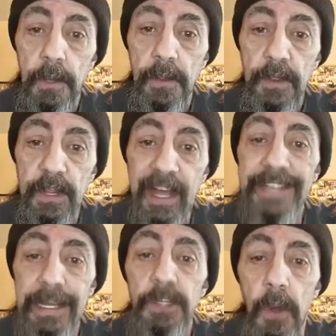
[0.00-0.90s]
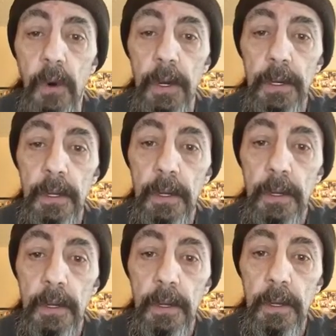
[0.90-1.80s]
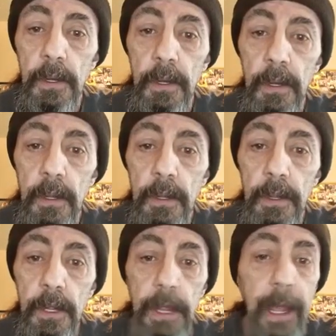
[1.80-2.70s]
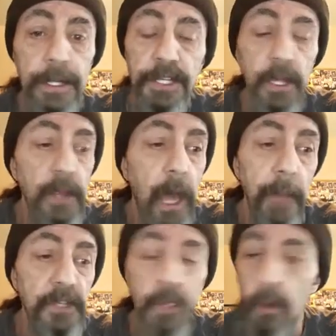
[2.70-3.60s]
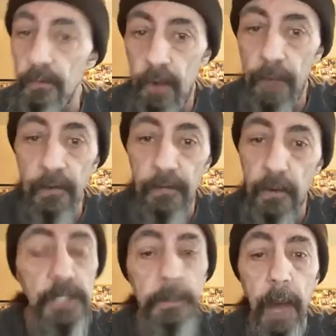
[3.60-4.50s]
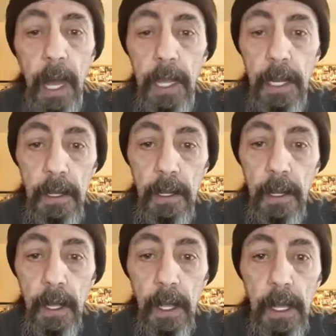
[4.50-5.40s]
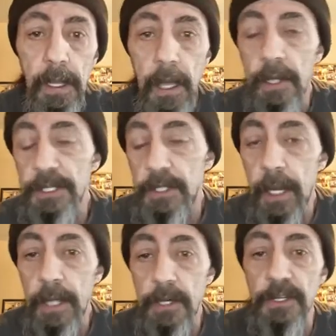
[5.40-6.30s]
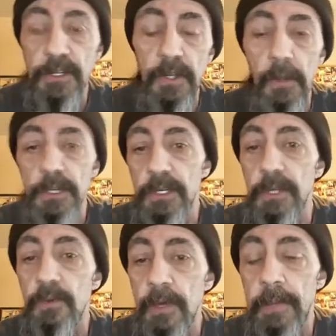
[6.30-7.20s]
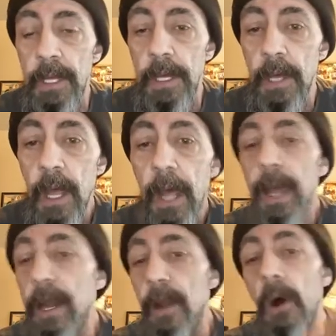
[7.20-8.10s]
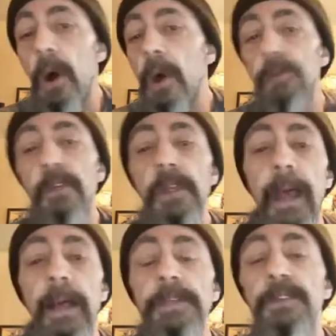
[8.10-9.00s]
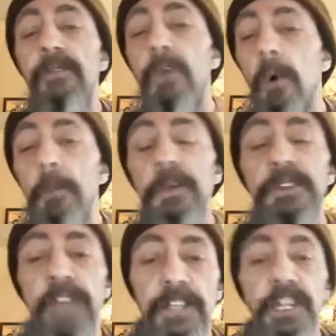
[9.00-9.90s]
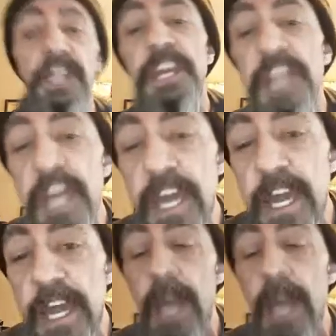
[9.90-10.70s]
That's his court. The land shall not be sold forever, for it is mine. And ye are strangers and sojourners with me. And in all of the lands of your possession ye